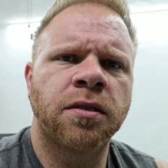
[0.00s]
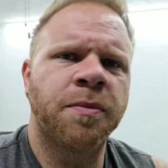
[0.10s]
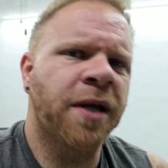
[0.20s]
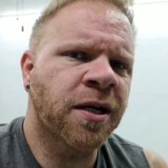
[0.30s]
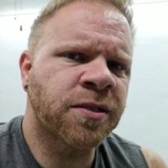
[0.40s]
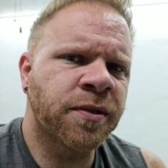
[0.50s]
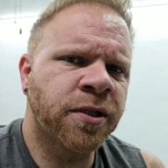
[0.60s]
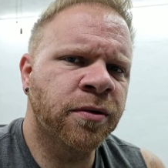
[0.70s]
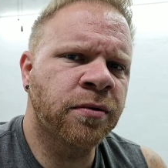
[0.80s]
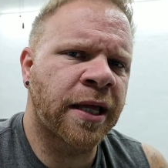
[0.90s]
to be honest with
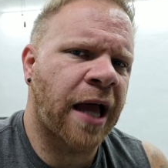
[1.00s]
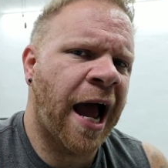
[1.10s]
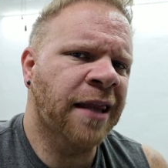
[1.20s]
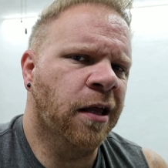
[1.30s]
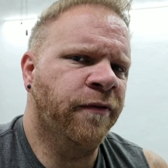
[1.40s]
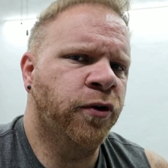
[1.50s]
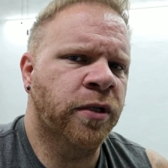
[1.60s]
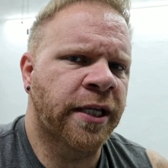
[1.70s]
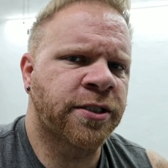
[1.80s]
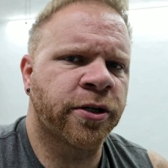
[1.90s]
you, like I love doing
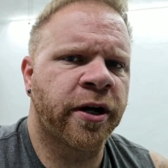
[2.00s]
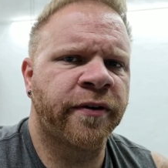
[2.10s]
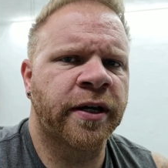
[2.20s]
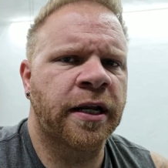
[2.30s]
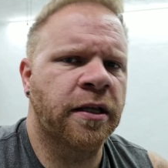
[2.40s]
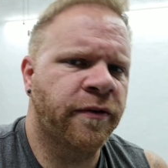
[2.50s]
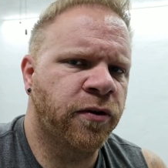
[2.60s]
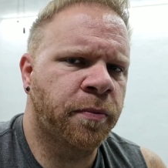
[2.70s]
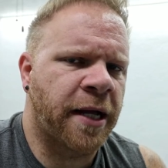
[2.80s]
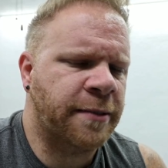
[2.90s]
laser engraving and I love
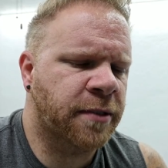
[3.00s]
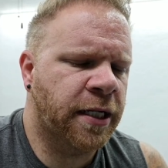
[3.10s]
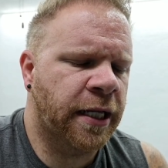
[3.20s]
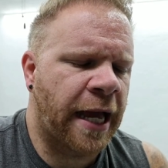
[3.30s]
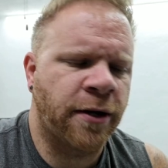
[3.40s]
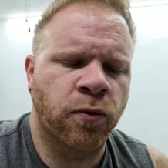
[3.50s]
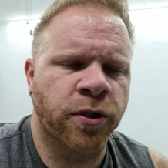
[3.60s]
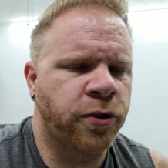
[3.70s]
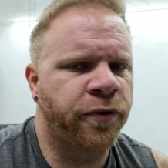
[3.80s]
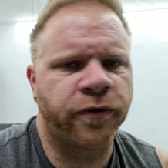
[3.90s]
doing plasma cutting. I don't
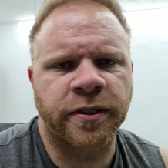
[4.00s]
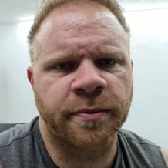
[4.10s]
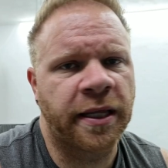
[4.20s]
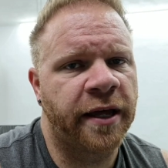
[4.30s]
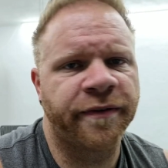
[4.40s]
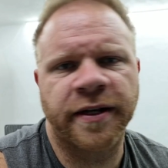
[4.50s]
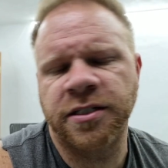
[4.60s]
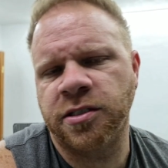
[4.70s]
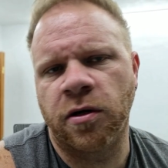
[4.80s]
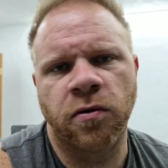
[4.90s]
want to do it for the rest of my life. I
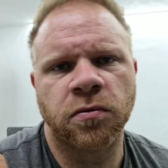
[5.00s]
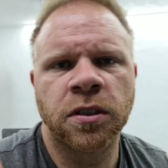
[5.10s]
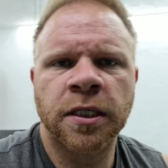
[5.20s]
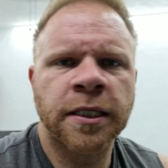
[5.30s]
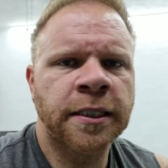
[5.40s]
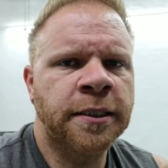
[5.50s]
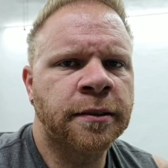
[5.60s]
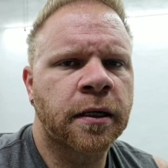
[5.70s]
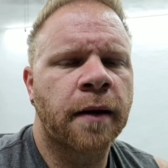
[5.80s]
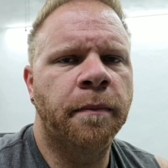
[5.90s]
just don't.
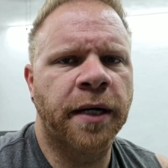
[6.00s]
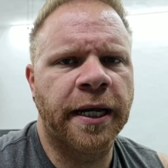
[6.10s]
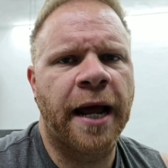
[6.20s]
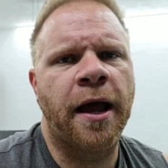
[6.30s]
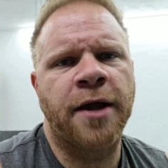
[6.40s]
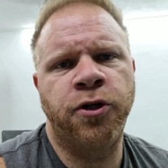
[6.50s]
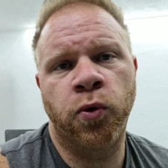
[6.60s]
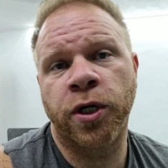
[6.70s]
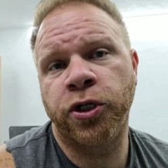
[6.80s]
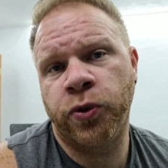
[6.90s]
But I, I do
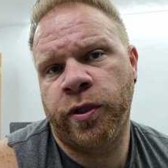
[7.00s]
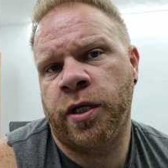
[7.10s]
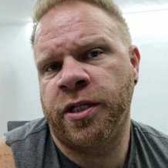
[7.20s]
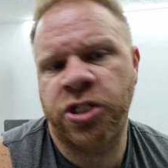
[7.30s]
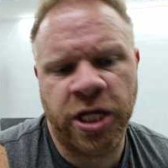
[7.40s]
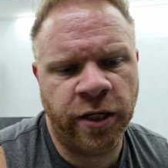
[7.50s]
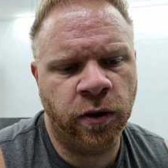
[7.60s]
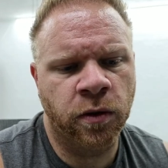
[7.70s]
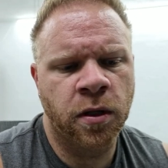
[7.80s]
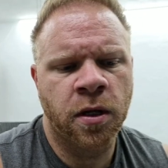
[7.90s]
want to do it on this
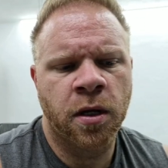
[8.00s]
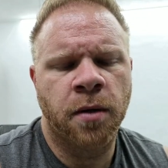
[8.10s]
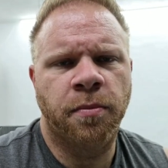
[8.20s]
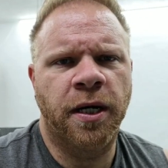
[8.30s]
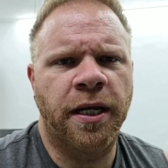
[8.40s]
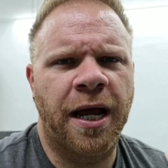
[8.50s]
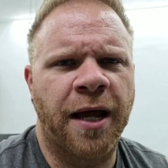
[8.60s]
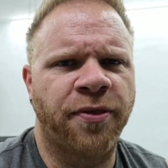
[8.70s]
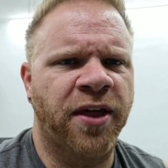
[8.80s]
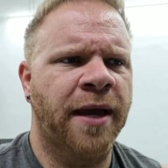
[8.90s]
channel but
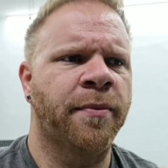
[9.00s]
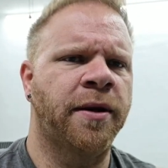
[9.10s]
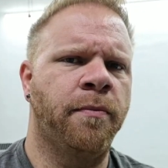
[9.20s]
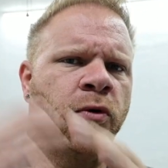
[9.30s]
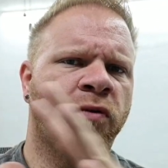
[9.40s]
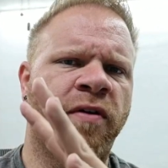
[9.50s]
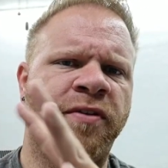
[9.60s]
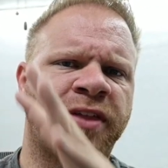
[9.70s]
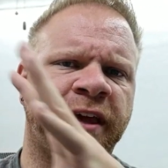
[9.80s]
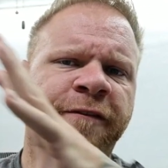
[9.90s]
I think I'm gonna move
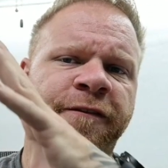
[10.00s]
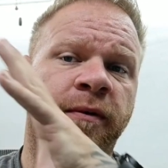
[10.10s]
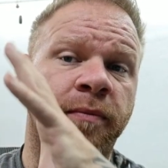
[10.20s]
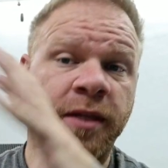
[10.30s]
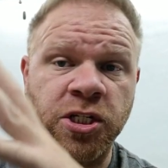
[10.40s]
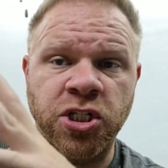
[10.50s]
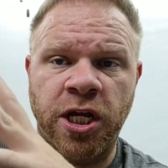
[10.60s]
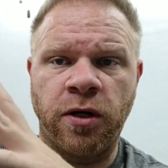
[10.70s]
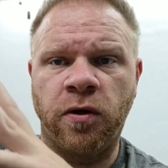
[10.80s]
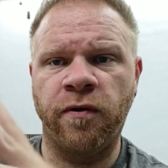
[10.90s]
everything from this
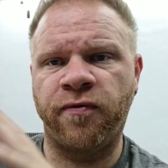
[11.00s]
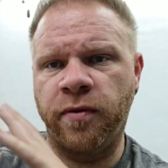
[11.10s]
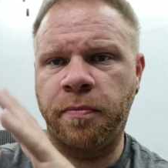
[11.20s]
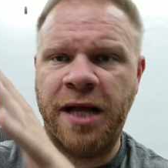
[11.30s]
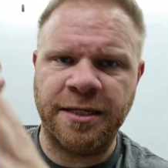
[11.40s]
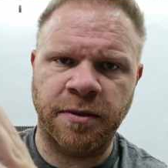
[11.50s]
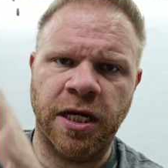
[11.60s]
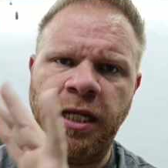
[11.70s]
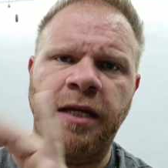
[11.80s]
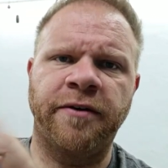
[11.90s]
channel, from the plasma
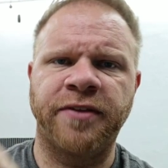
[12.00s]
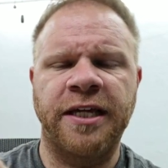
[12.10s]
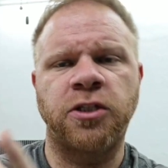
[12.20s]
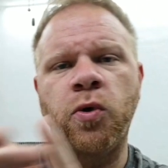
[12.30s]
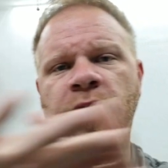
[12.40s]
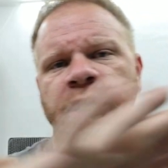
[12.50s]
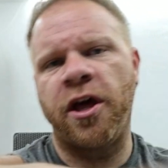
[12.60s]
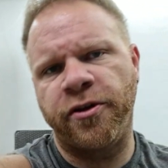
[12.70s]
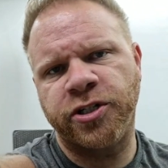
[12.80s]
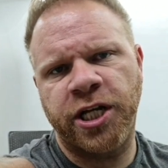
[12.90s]
cutting and everything to
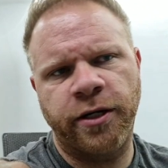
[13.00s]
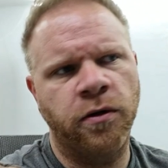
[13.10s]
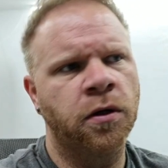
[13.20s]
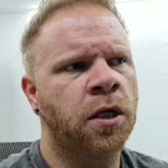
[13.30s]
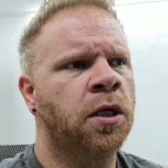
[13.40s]
another channel.